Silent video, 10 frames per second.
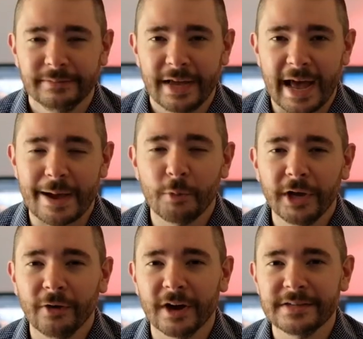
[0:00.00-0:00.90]
I'm
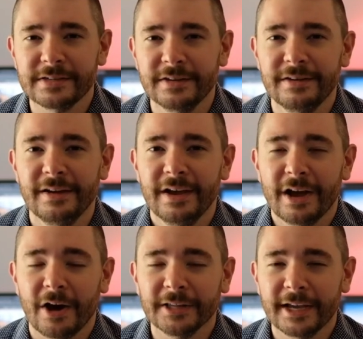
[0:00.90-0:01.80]
Wayne Grayson
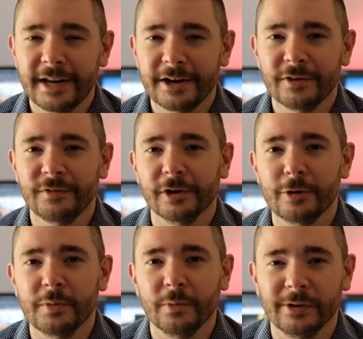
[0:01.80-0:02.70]
online editor for
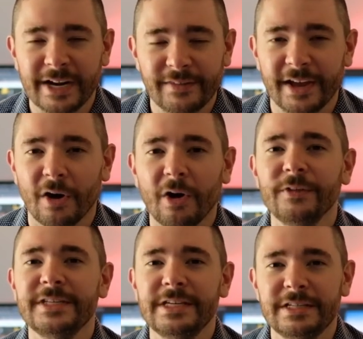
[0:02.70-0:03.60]
Equipment World, and I've got all
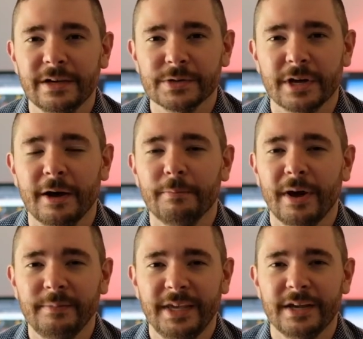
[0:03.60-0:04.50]
the details on
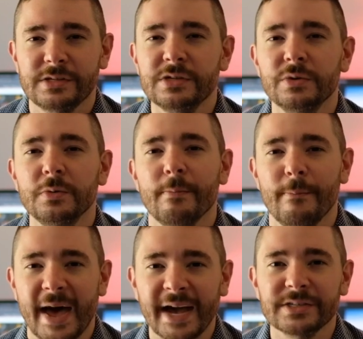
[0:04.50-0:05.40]
Bobcat's new
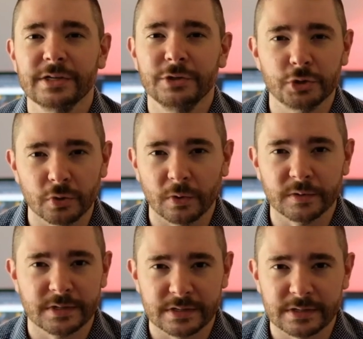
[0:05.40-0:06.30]

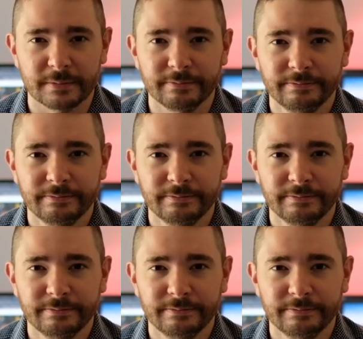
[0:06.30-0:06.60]
MaxControl system.